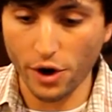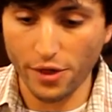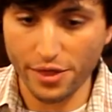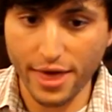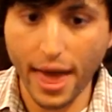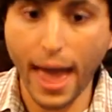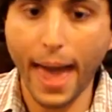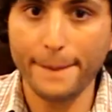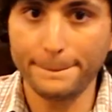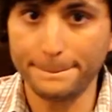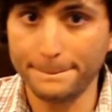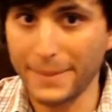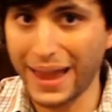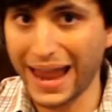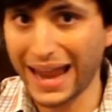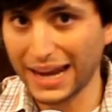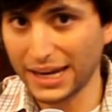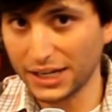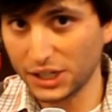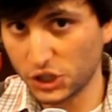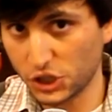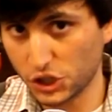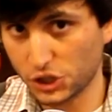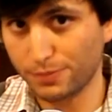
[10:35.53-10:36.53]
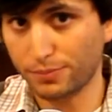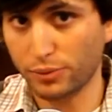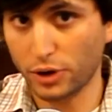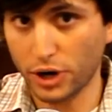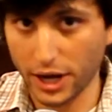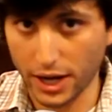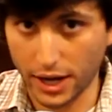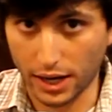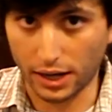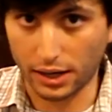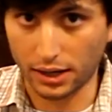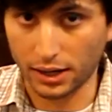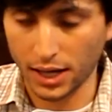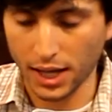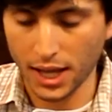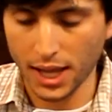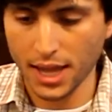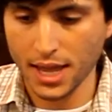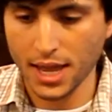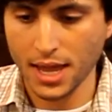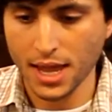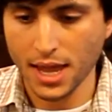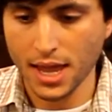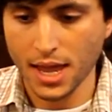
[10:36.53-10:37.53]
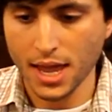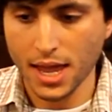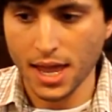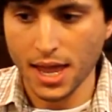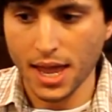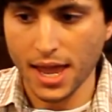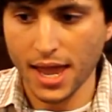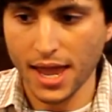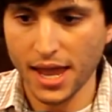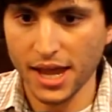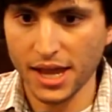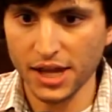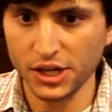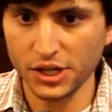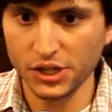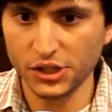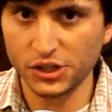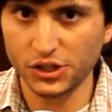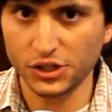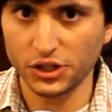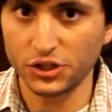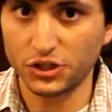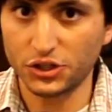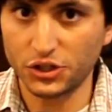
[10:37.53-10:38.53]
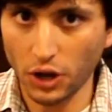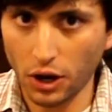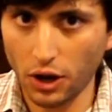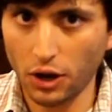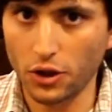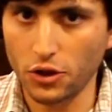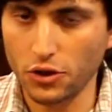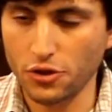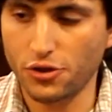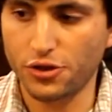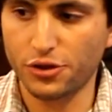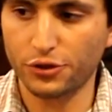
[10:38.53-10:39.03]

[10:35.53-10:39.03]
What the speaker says: that main spring is done